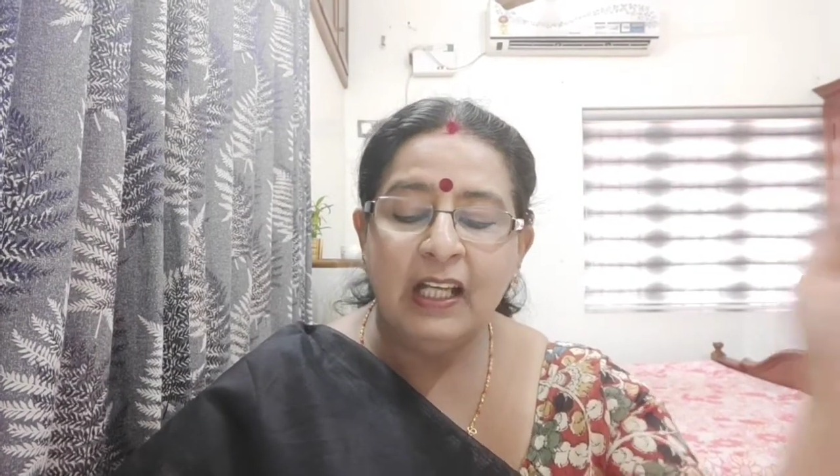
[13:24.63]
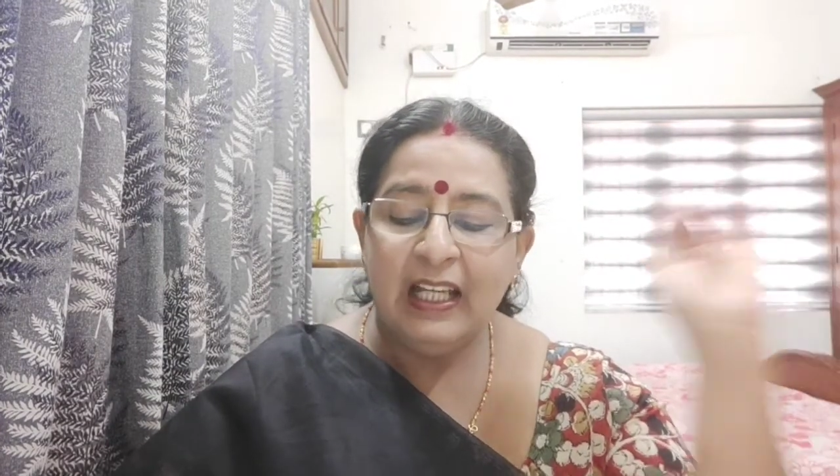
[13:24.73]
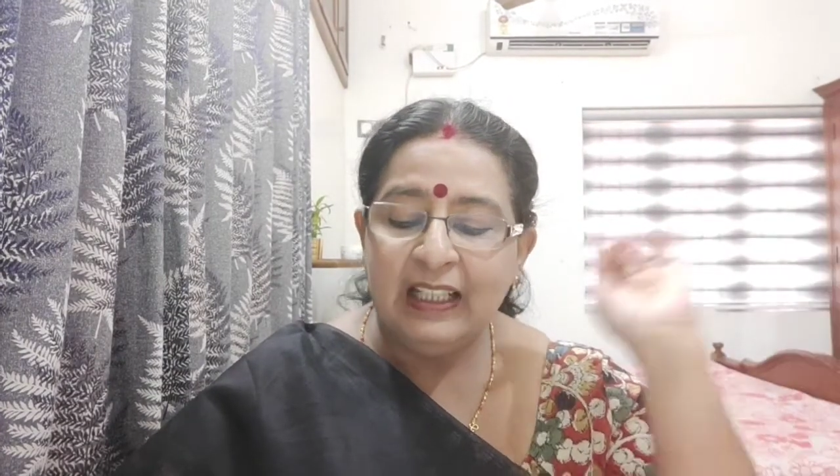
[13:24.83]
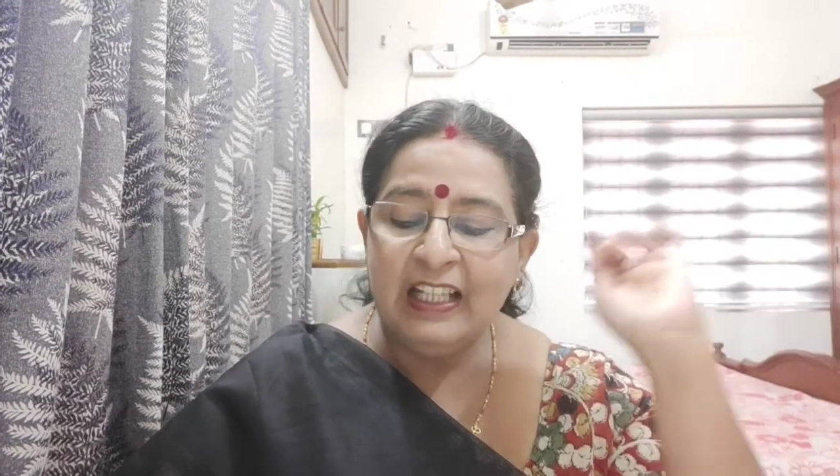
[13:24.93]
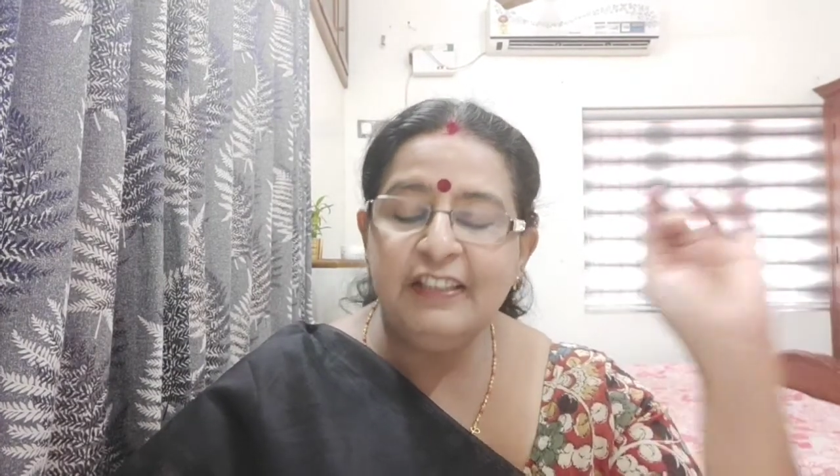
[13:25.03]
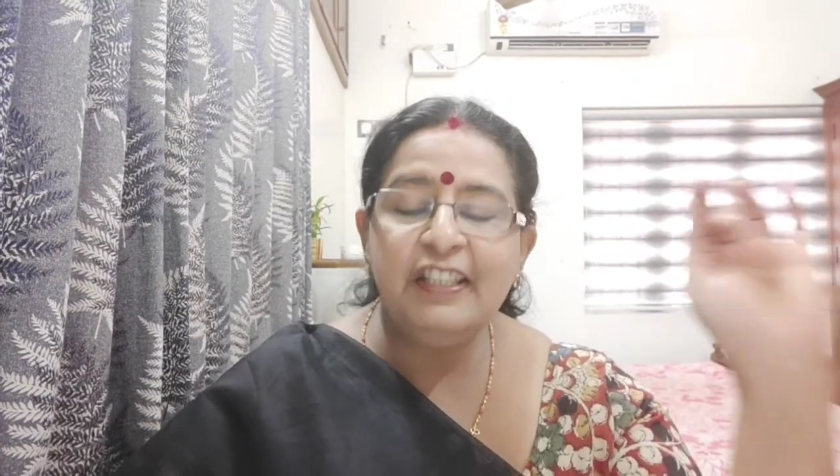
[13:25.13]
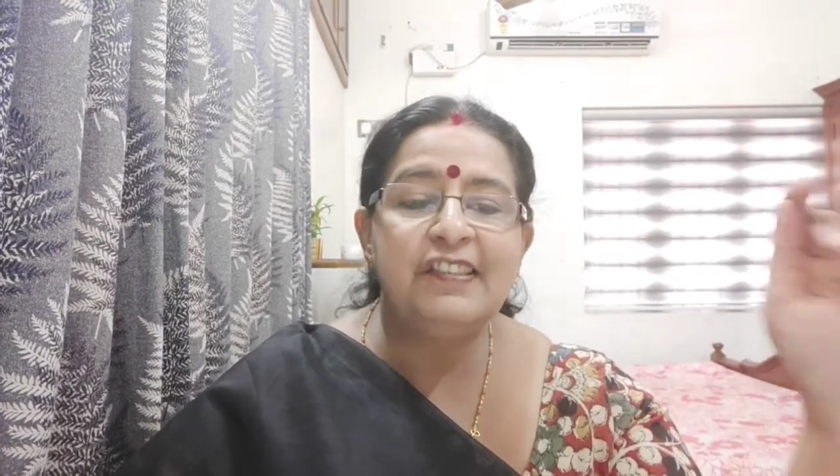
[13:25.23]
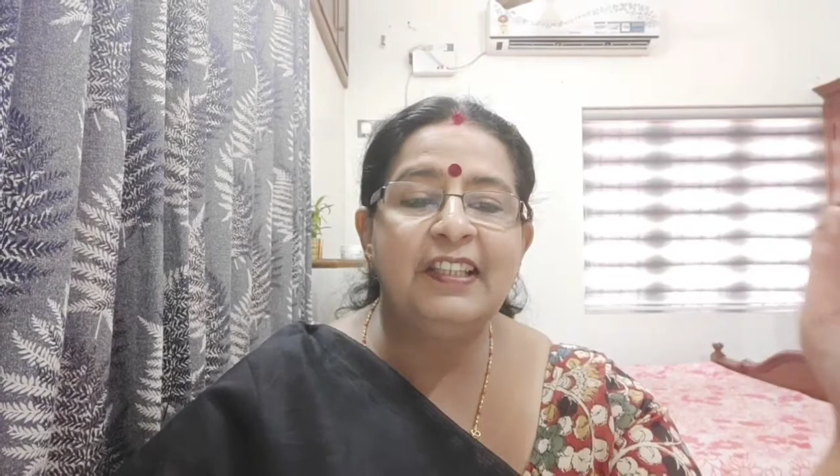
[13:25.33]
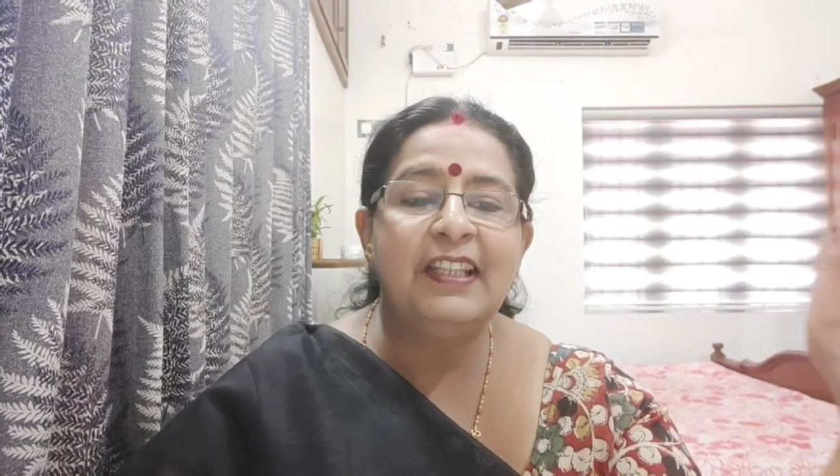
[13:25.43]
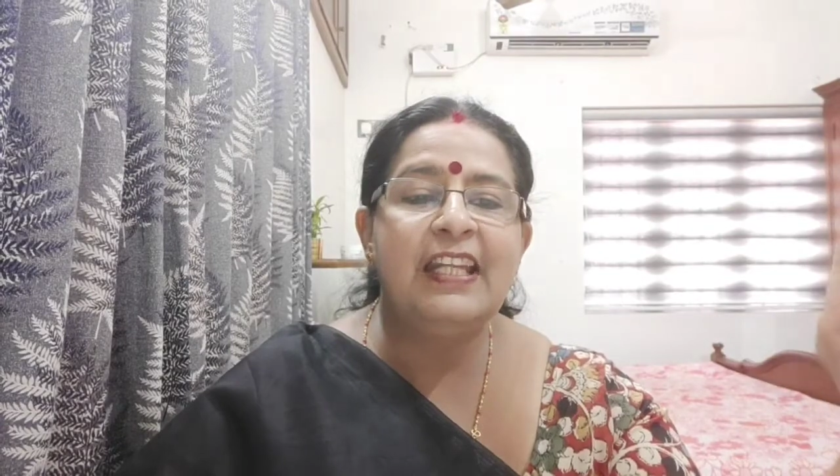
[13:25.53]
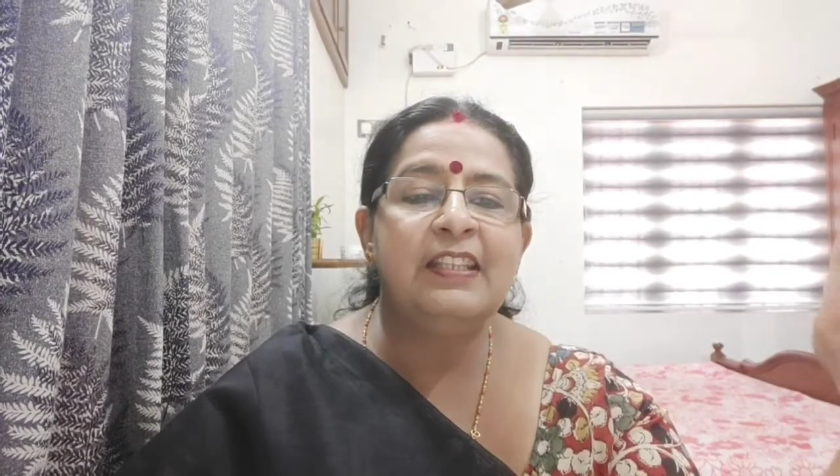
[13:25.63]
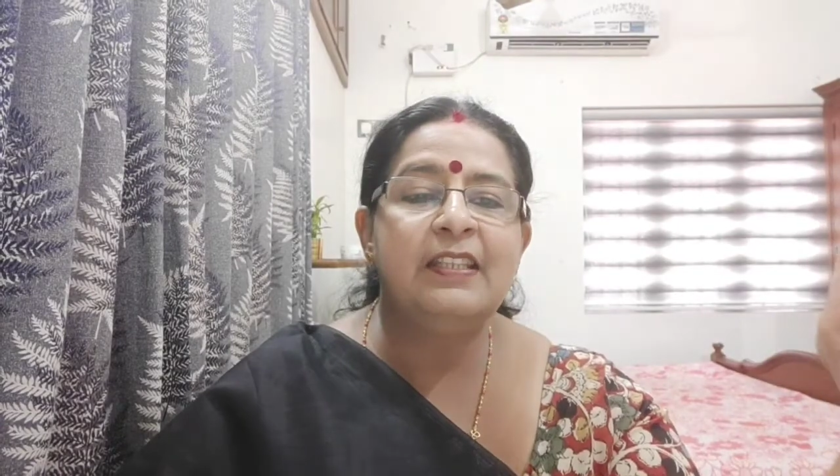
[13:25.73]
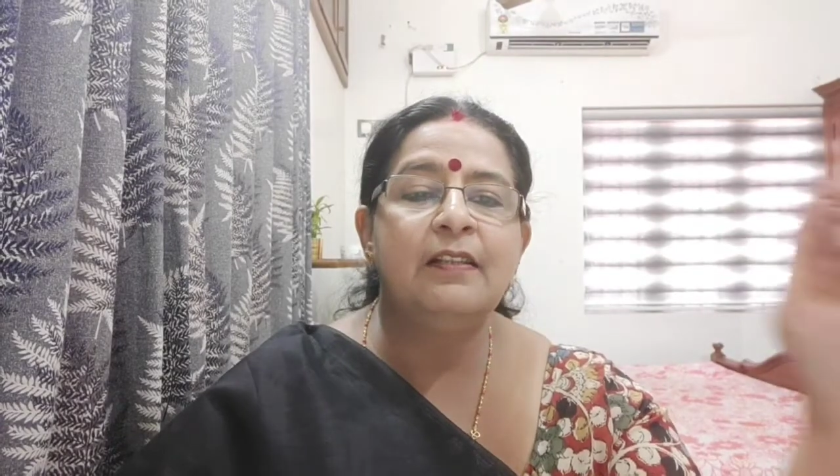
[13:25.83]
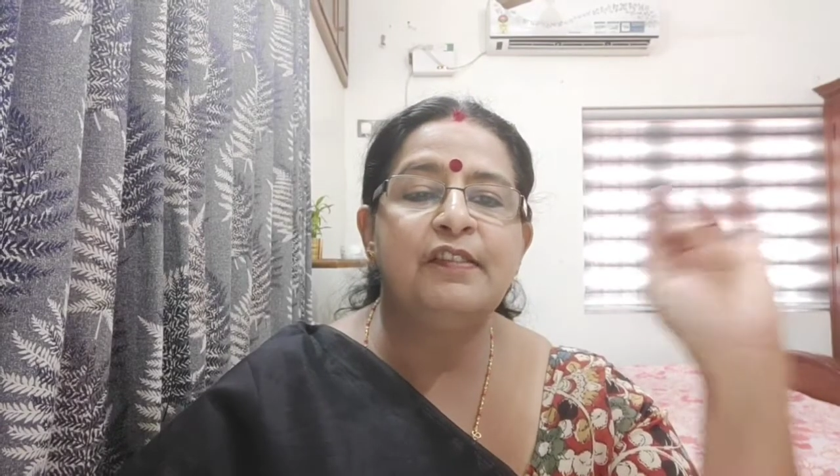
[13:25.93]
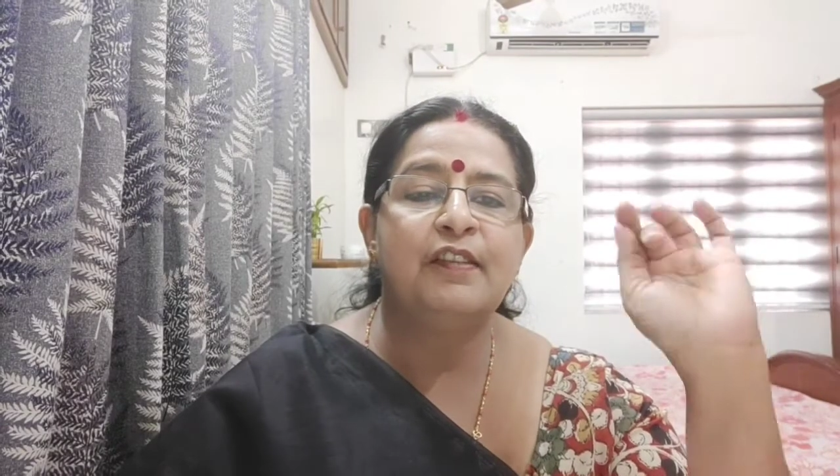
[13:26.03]

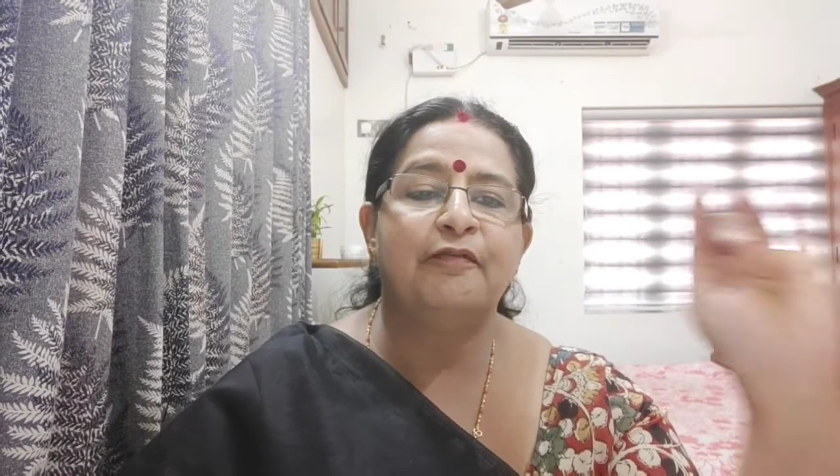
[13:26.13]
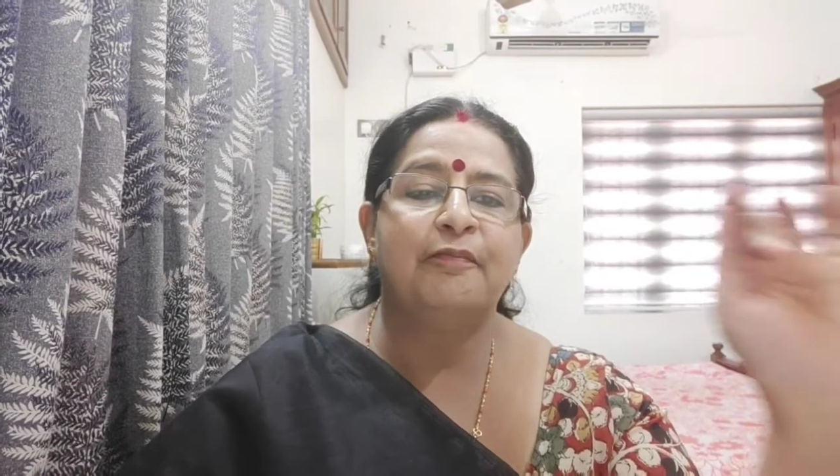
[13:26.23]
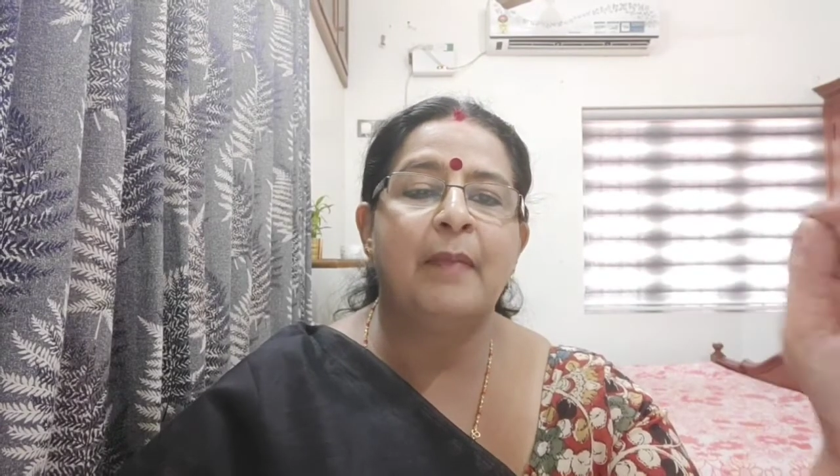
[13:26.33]
legislators of